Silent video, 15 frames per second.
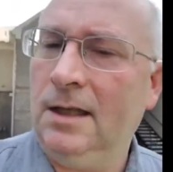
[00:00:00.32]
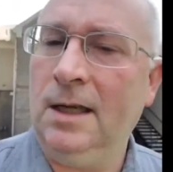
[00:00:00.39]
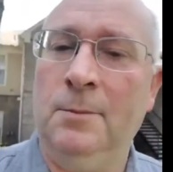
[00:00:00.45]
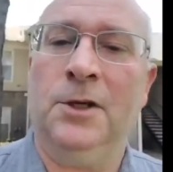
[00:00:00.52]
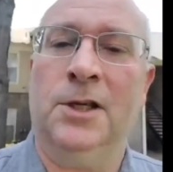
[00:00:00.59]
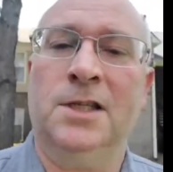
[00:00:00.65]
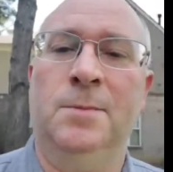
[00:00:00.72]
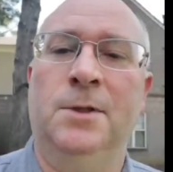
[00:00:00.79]
That
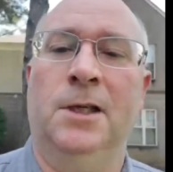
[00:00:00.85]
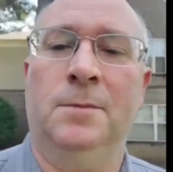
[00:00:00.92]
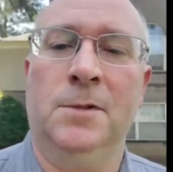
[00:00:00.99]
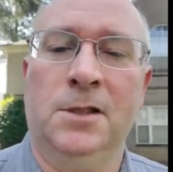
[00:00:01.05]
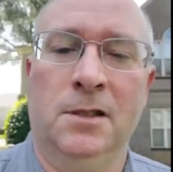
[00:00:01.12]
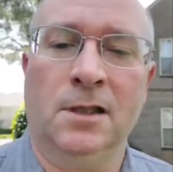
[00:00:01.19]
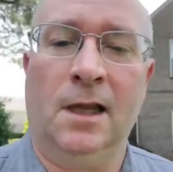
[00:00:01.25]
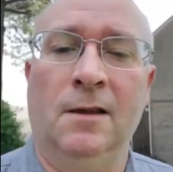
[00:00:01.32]
brings me up
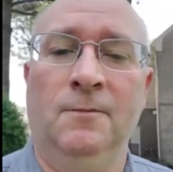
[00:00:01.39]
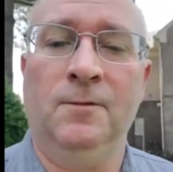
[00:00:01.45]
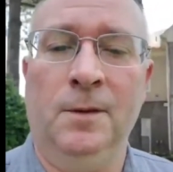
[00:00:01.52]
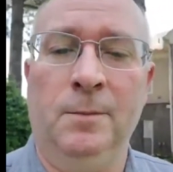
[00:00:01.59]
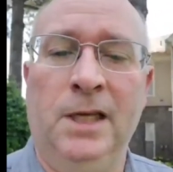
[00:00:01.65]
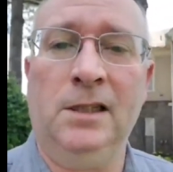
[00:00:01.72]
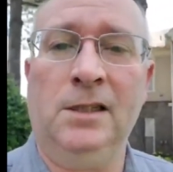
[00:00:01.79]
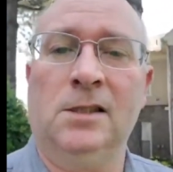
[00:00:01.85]
to
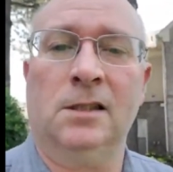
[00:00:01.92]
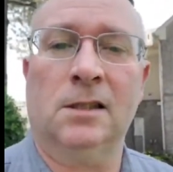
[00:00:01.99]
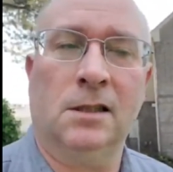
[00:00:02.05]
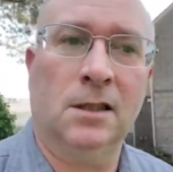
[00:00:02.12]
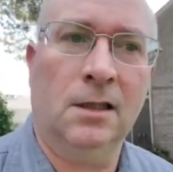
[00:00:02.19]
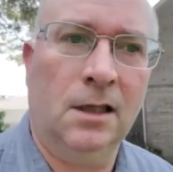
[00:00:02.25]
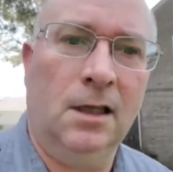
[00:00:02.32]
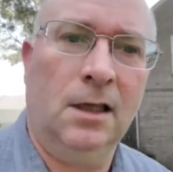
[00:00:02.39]
inflammation.
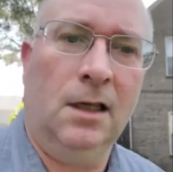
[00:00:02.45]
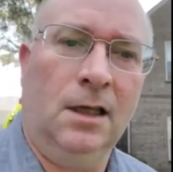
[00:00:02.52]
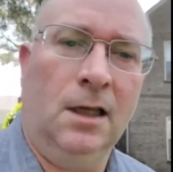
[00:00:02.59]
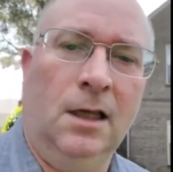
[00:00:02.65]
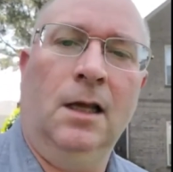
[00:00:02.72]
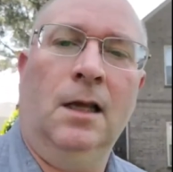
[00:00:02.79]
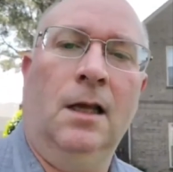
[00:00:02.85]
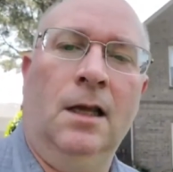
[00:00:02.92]

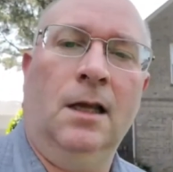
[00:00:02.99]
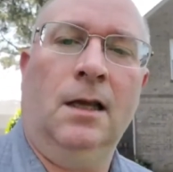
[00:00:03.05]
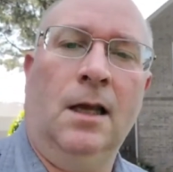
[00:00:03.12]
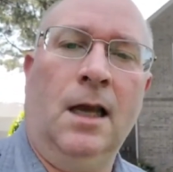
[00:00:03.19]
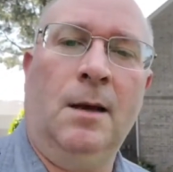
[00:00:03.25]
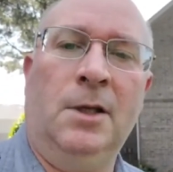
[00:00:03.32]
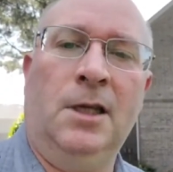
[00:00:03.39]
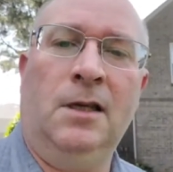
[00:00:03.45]

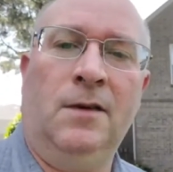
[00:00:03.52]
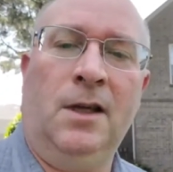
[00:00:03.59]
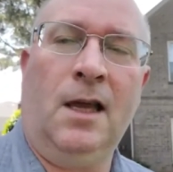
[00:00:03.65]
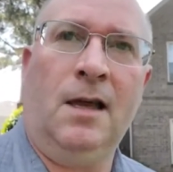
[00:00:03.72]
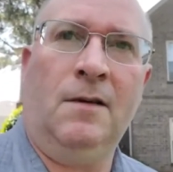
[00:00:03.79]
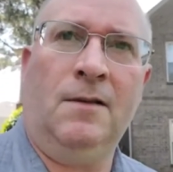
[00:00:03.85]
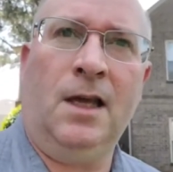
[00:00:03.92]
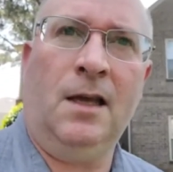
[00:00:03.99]
How many of you
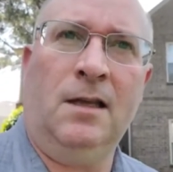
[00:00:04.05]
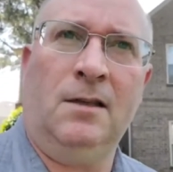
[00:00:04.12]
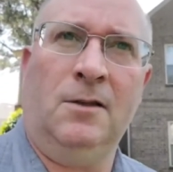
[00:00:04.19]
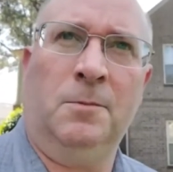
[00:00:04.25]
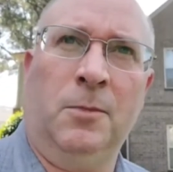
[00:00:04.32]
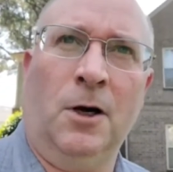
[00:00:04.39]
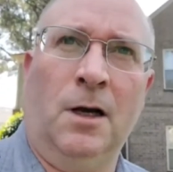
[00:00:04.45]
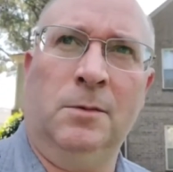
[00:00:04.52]
have that in
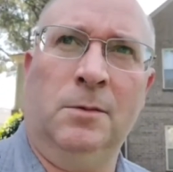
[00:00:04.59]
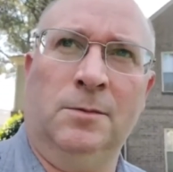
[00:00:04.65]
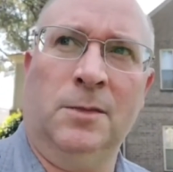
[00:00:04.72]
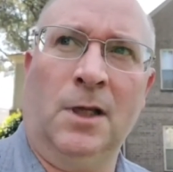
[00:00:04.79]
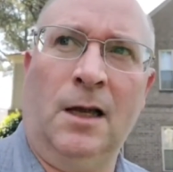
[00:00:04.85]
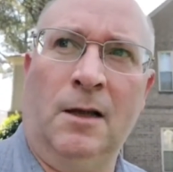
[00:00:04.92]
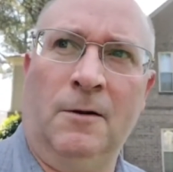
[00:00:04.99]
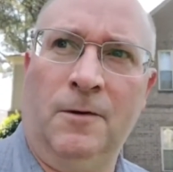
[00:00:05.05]
your
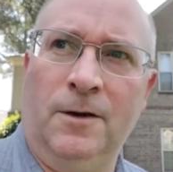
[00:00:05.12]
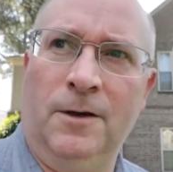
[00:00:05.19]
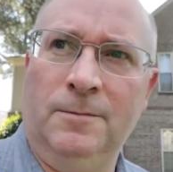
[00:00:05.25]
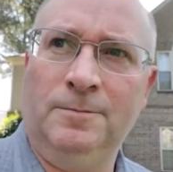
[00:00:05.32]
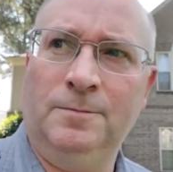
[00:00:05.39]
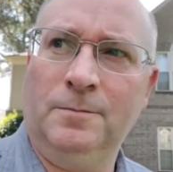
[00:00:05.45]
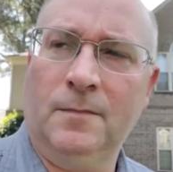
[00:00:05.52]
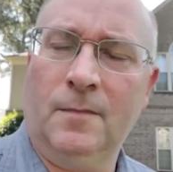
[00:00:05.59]
problem life?
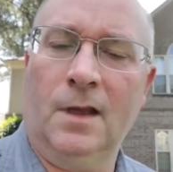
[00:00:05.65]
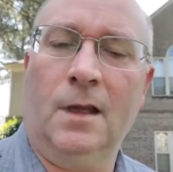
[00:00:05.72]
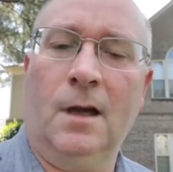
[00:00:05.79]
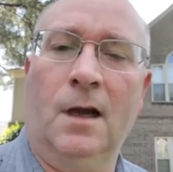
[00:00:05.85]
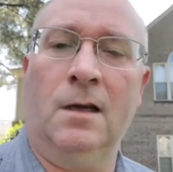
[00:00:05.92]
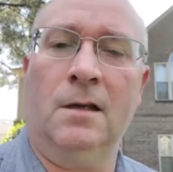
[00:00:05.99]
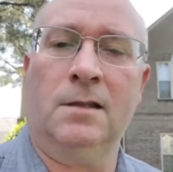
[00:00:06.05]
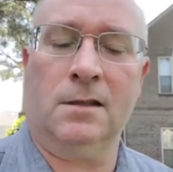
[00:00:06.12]

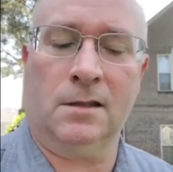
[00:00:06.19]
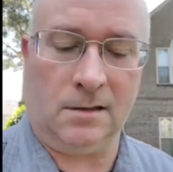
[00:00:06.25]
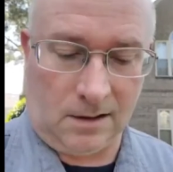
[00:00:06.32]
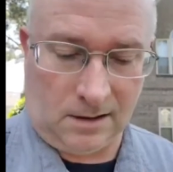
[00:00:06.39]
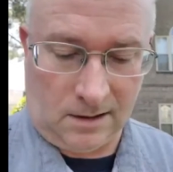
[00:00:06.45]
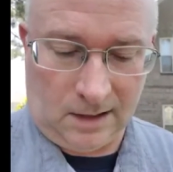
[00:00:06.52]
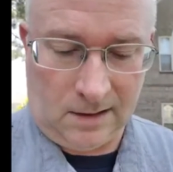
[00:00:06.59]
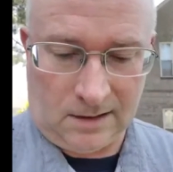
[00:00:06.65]
causing
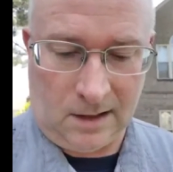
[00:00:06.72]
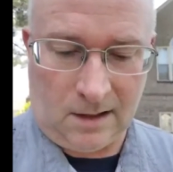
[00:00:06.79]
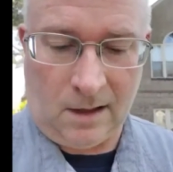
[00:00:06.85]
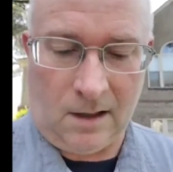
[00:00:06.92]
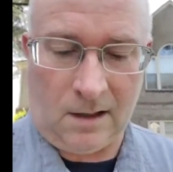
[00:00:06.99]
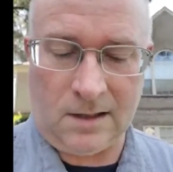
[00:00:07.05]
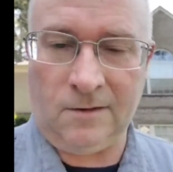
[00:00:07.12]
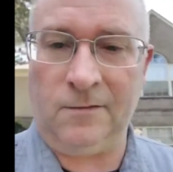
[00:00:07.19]
things that
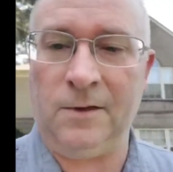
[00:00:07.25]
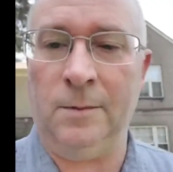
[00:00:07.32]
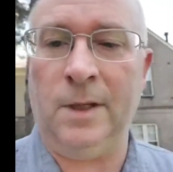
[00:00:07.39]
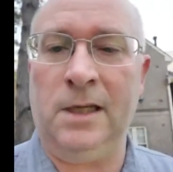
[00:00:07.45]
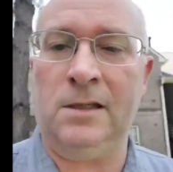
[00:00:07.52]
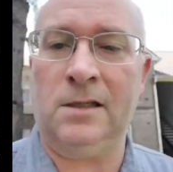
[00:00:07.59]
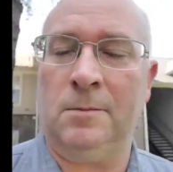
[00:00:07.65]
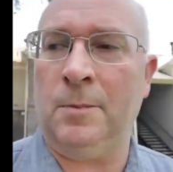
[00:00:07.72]
cause
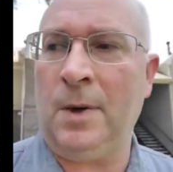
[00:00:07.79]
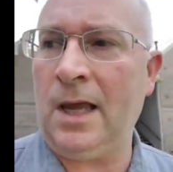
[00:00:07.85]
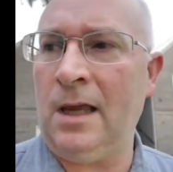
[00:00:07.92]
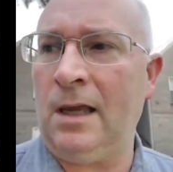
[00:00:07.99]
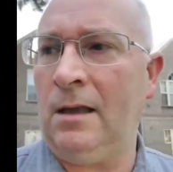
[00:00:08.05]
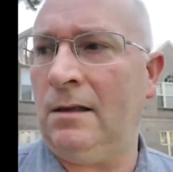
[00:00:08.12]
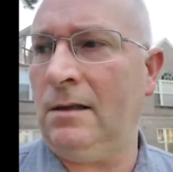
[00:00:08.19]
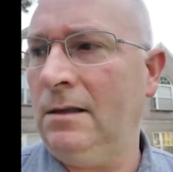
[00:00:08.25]
inflammation,
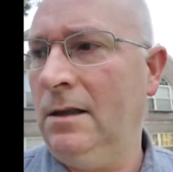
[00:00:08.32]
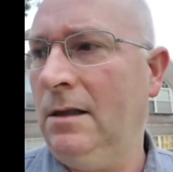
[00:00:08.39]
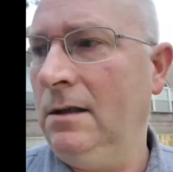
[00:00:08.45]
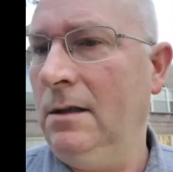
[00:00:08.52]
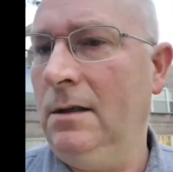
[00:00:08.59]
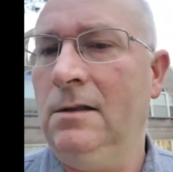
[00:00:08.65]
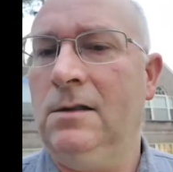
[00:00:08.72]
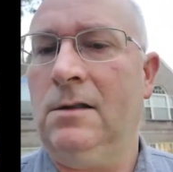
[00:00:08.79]
pain,
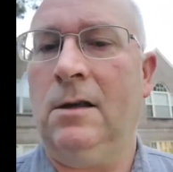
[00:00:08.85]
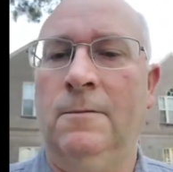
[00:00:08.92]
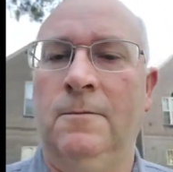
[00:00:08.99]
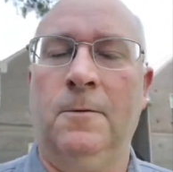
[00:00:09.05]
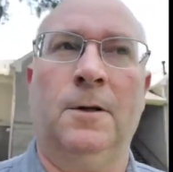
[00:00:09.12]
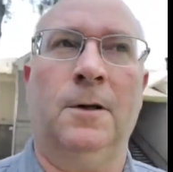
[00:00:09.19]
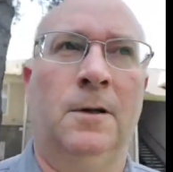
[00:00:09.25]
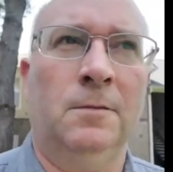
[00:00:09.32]

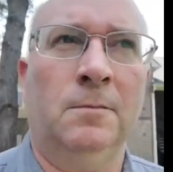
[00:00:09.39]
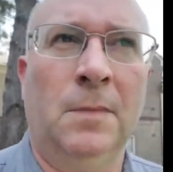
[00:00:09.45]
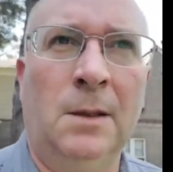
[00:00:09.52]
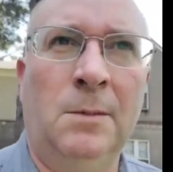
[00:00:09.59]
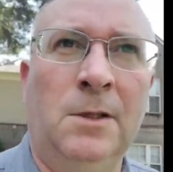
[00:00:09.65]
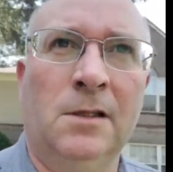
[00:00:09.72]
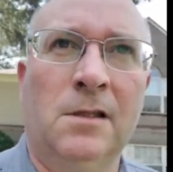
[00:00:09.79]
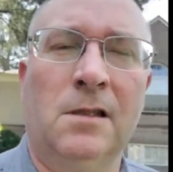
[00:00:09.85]
suffering.
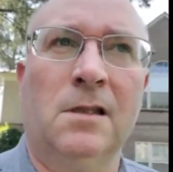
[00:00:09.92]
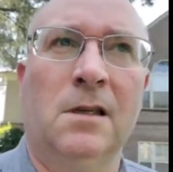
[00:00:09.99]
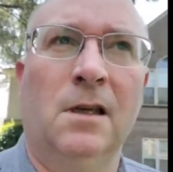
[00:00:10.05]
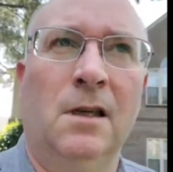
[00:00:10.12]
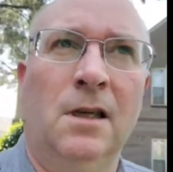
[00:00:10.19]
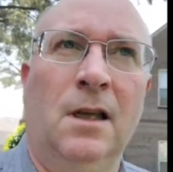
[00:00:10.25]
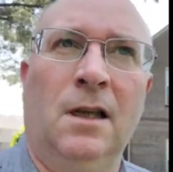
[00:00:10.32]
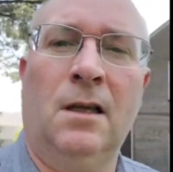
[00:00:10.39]
Maybe it's
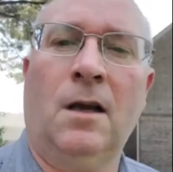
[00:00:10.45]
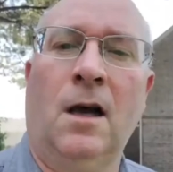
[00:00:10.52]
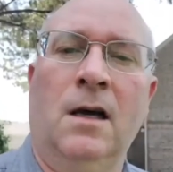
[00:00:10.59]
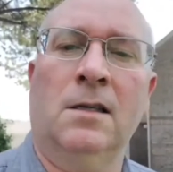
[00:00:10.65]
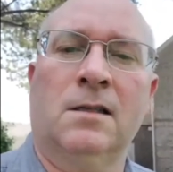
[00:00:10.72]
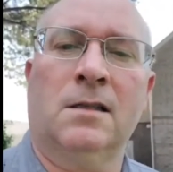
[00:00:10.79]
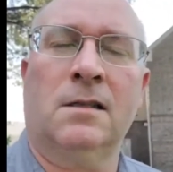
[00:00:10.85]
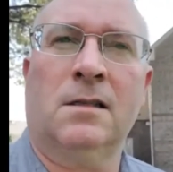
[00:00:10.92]
it
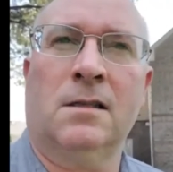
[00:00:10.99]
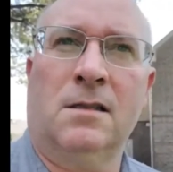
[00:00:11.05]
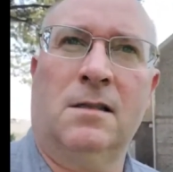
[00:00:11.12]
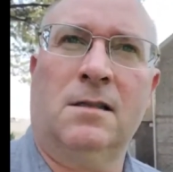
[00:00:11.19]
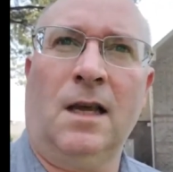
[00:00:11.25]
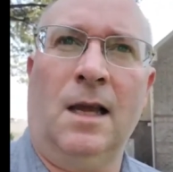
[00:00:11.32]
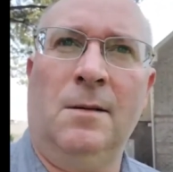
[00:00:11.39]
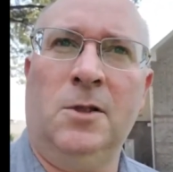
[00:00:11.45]
causes
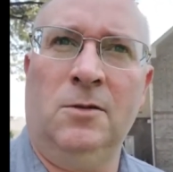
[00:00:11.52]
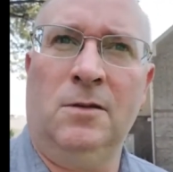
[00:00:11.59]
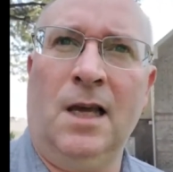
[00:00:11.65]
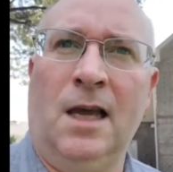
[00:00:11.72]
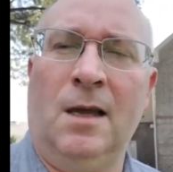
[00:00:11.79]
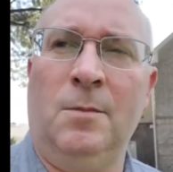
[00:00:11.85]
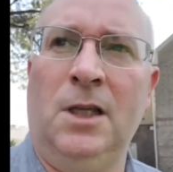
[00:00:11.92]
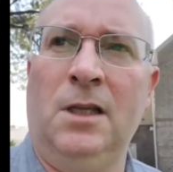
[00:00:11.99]
type 2
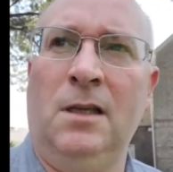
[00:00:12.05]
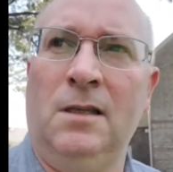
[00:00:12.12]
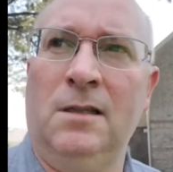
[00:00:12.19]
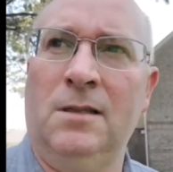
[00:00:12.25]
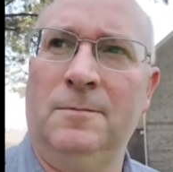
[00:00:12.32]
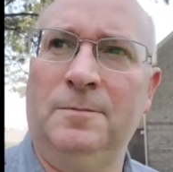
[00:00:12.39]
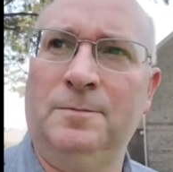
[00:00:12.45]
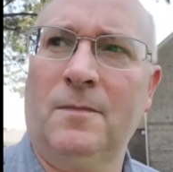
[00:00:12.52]

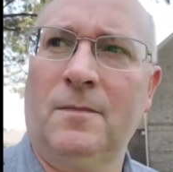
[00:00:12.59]
diabetes.